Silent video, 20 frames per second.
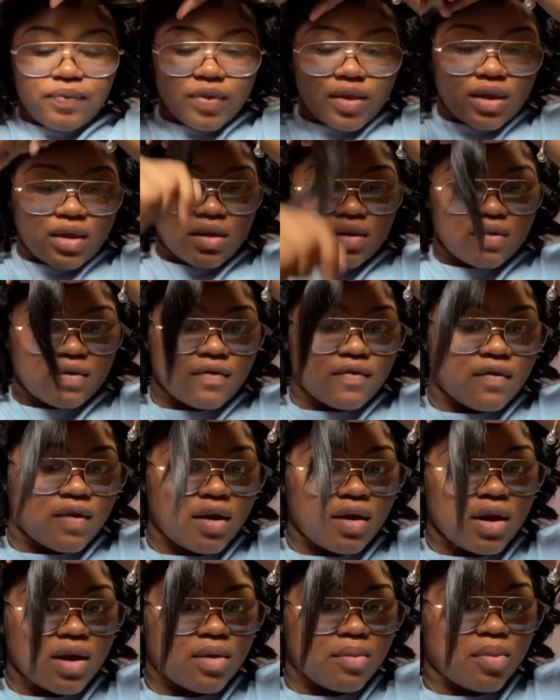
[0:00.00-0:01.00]
it's
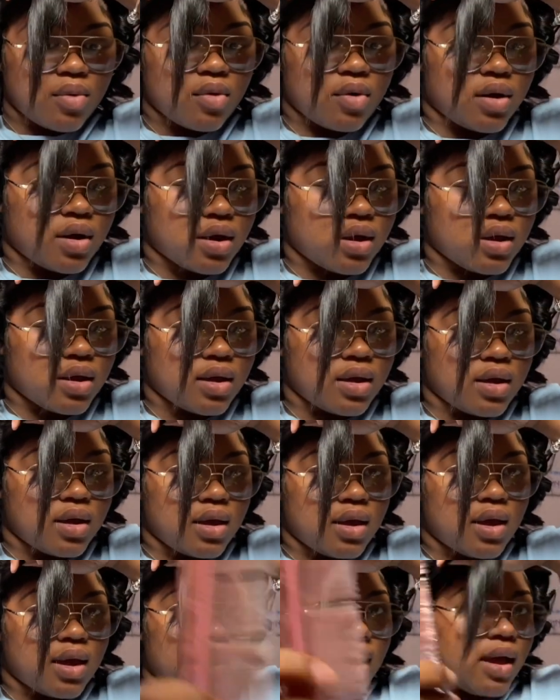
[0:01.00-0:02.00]
very important,
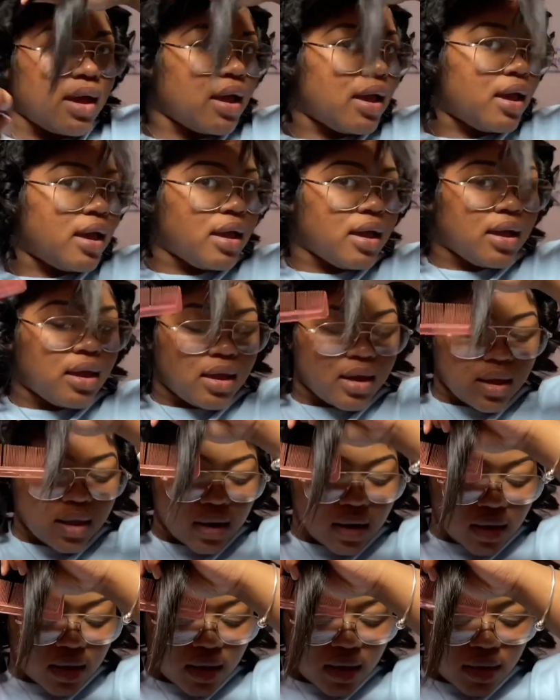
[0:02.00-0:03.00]
and